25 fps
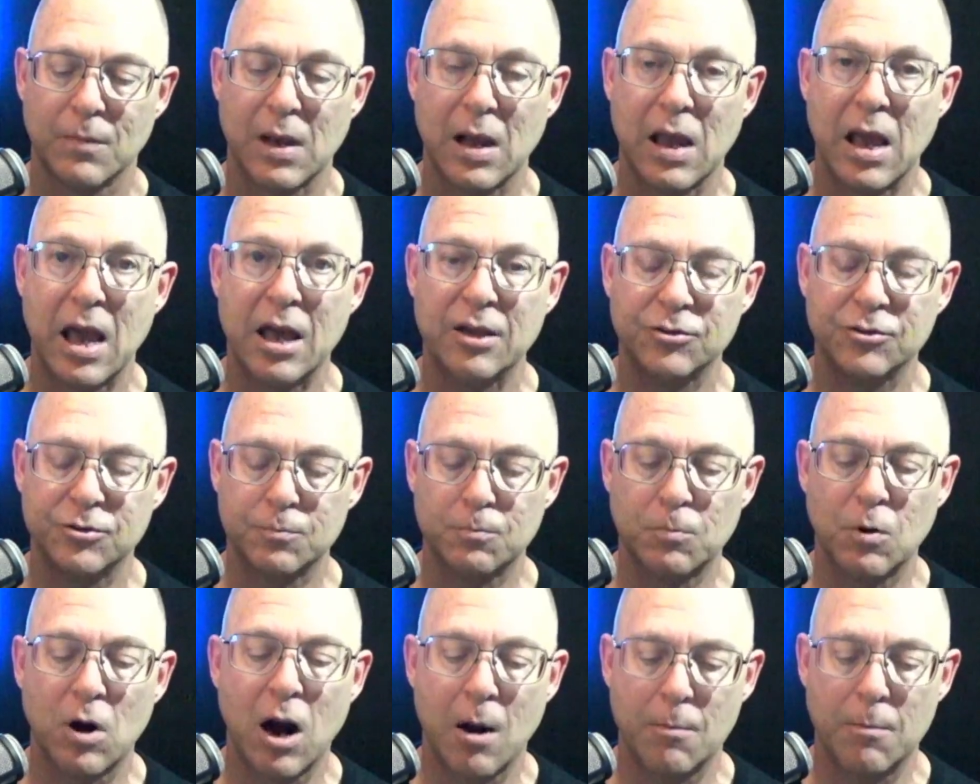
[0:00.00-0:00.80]
as
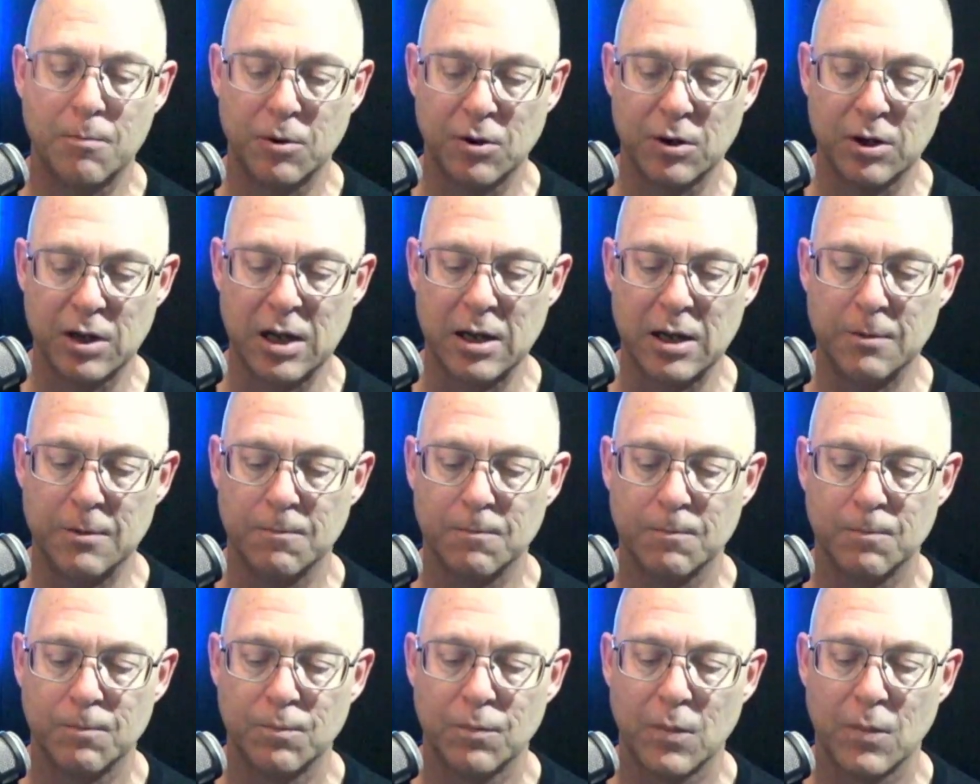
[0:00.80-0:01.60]
property
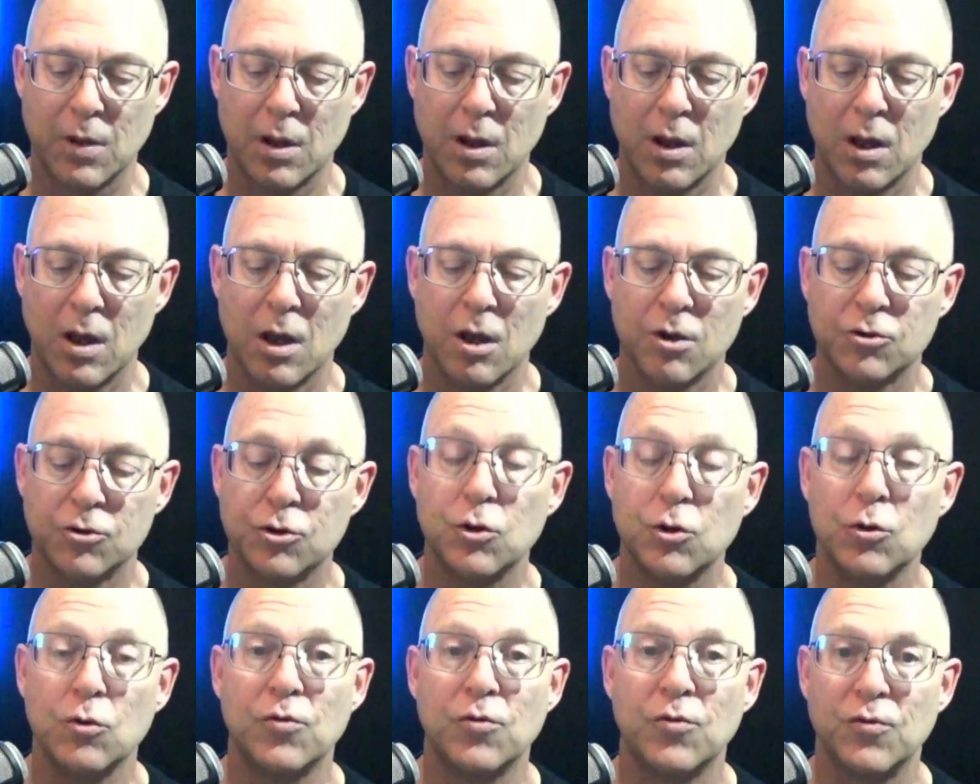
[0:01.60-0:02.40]

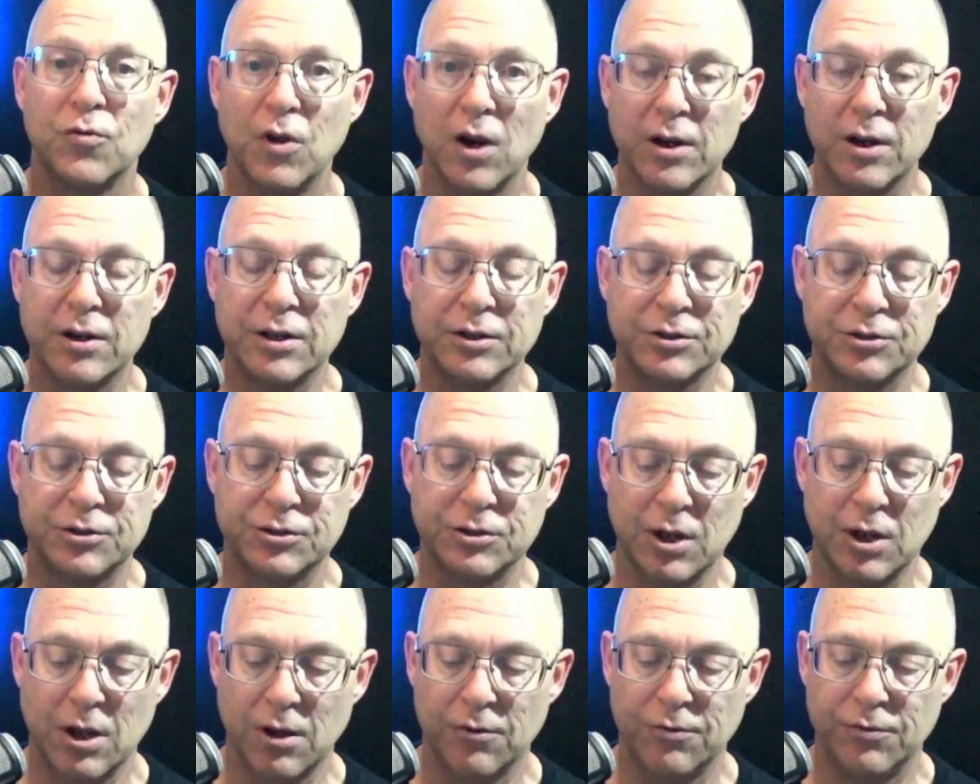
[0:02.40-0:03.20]
to fund
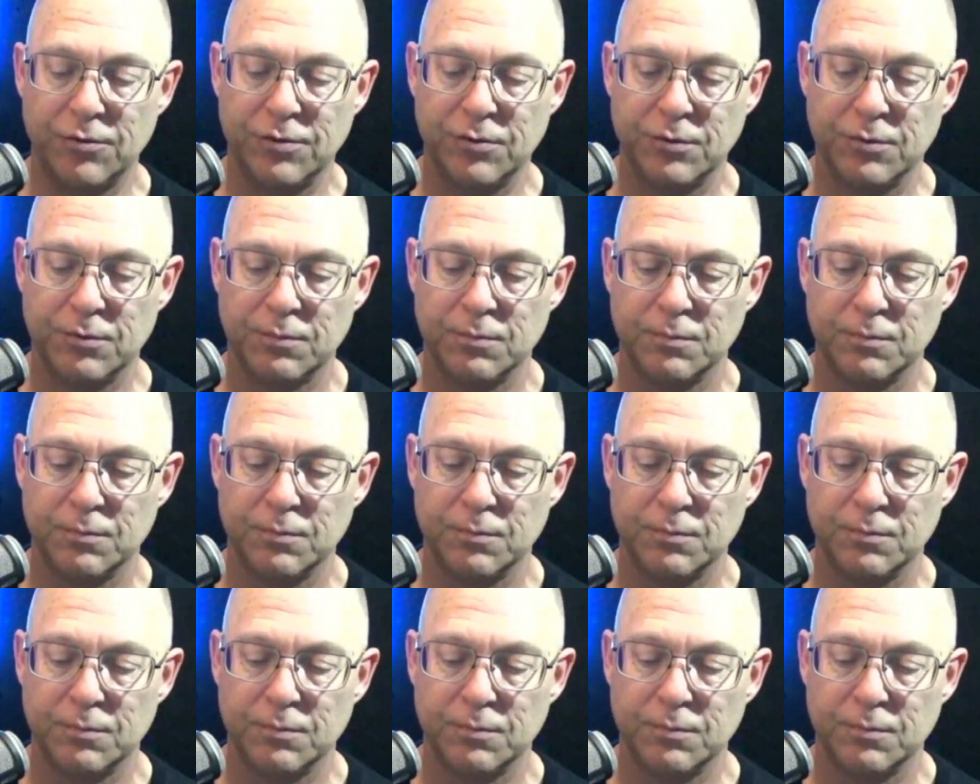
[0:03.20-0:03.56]
itself.